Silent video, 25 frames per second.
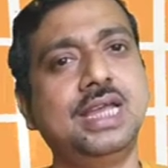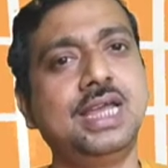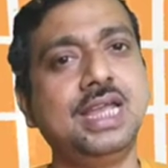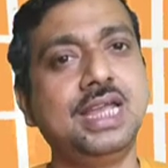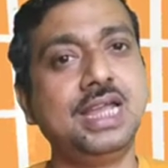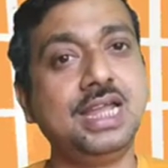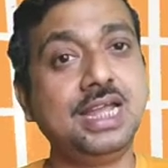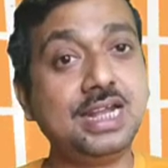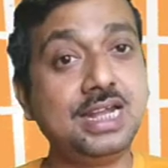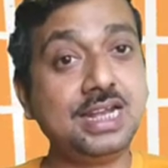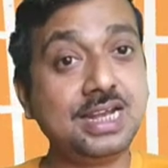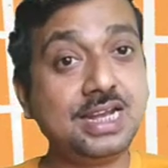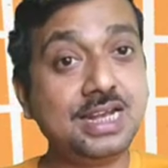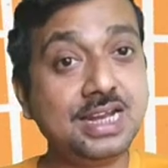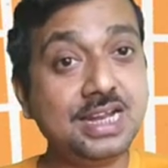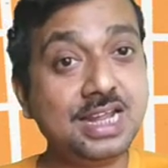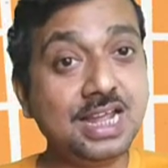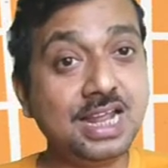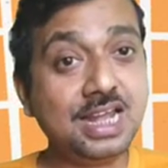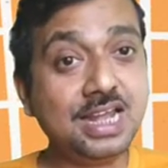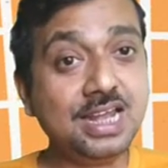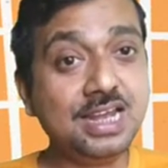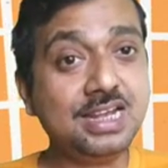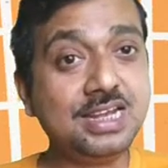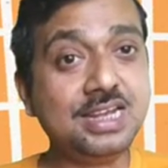in
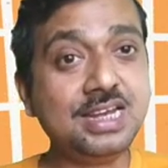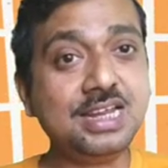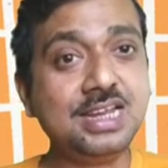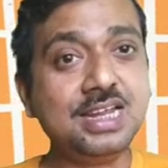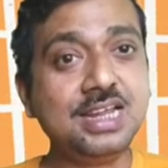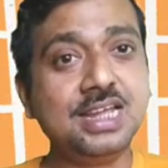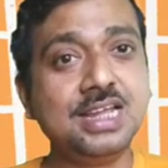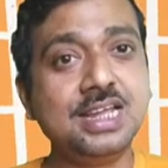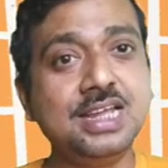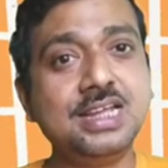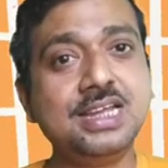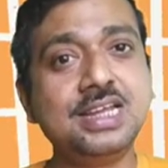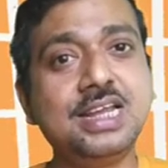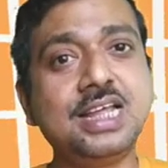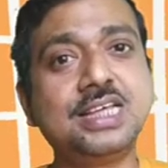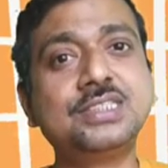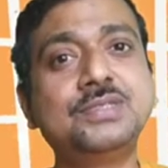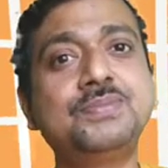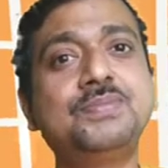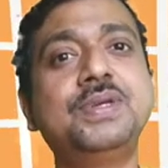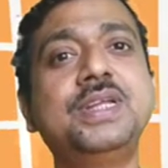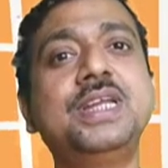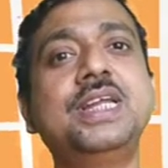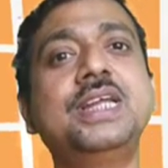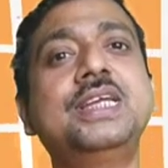reality it has
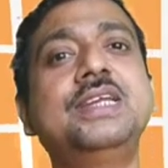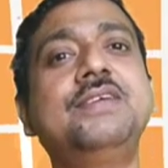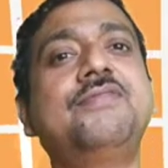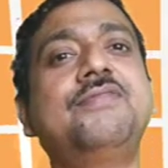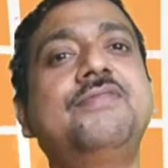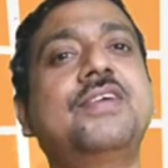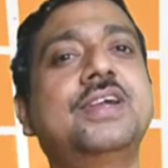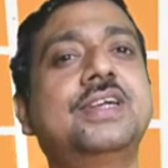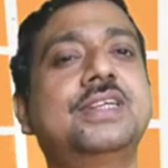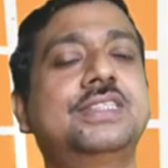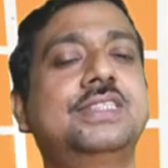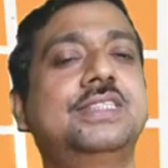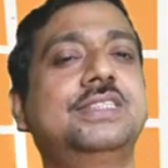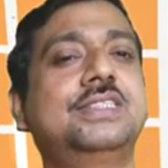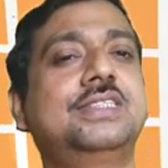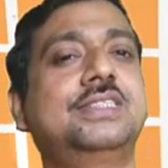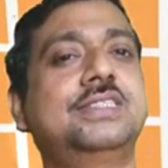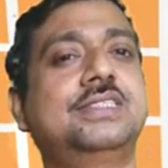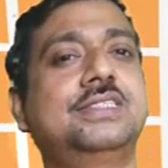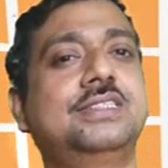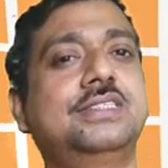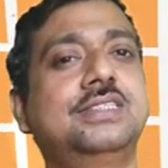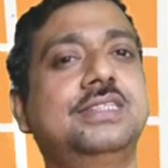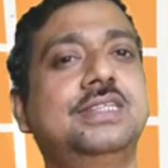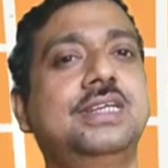been a different season,
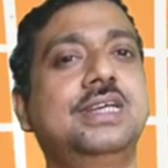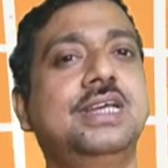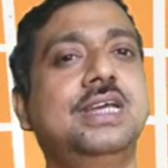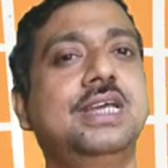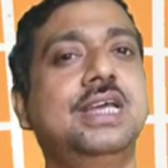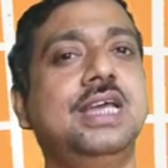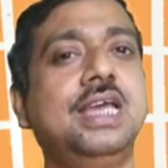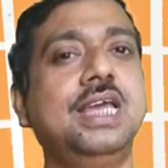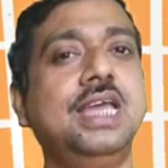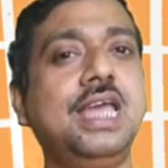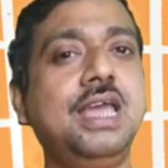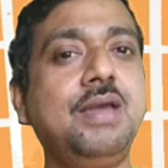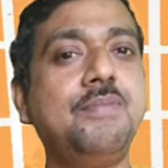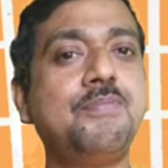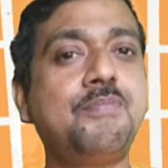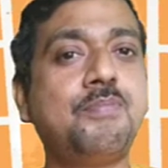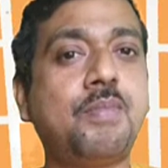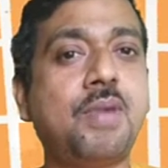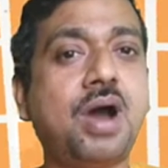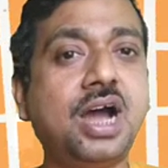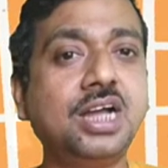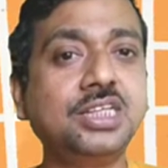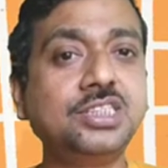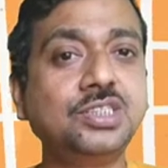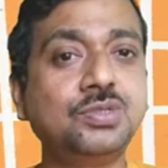a
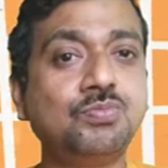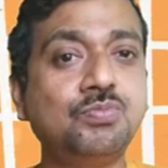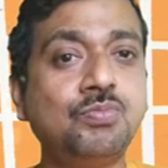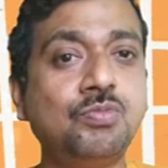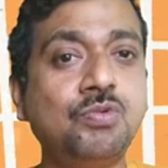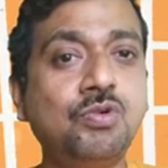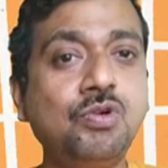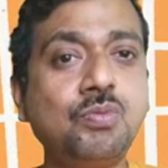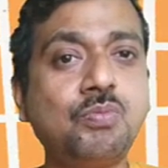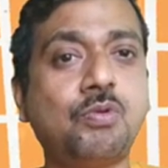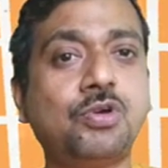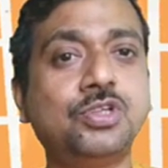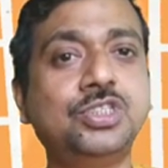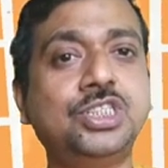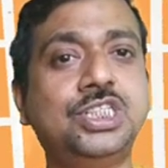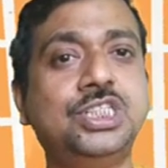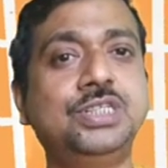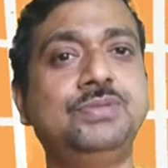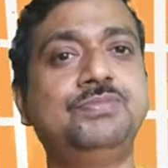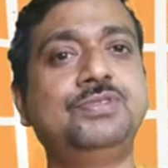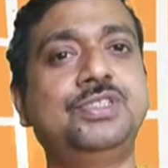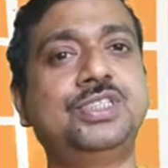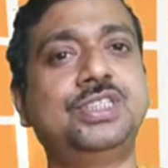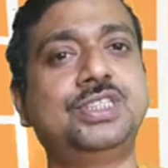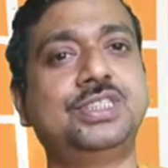much more
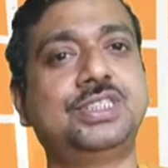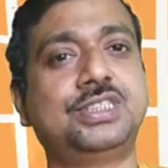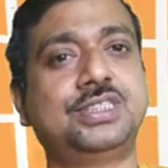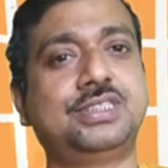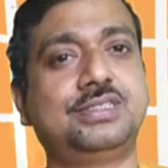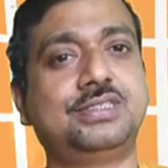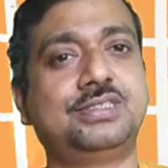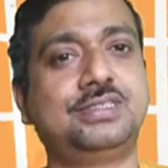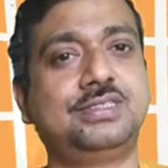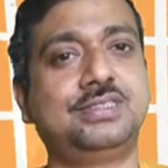positive season,